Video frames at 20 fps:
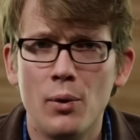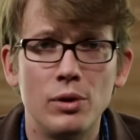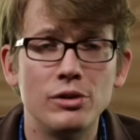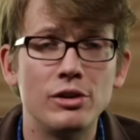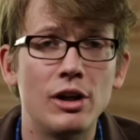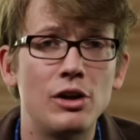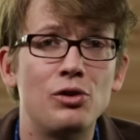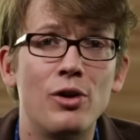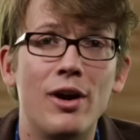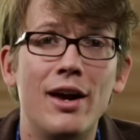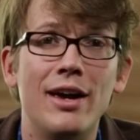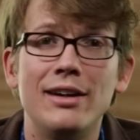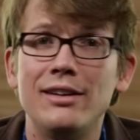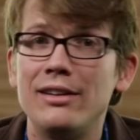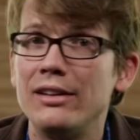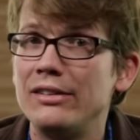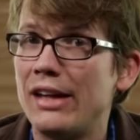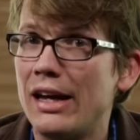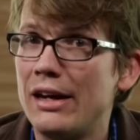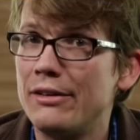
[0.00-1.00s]
Was I
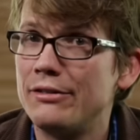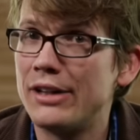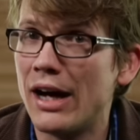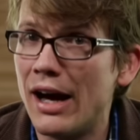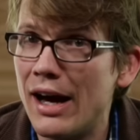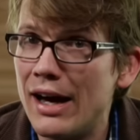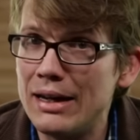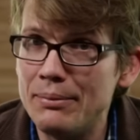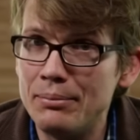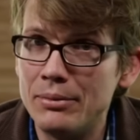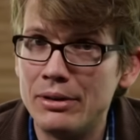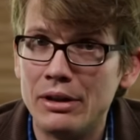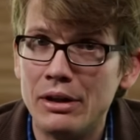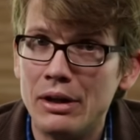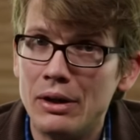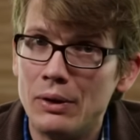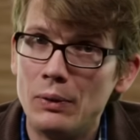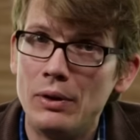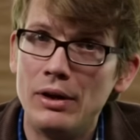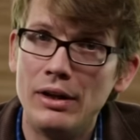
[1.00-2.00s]
trying to save
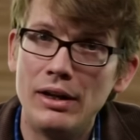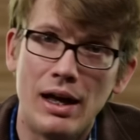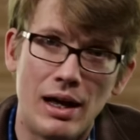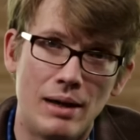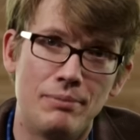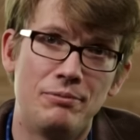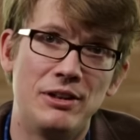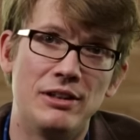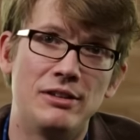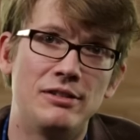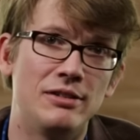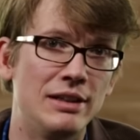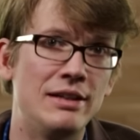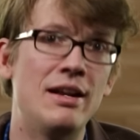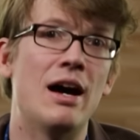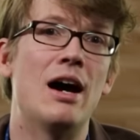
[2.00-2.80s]
time? Well, obviously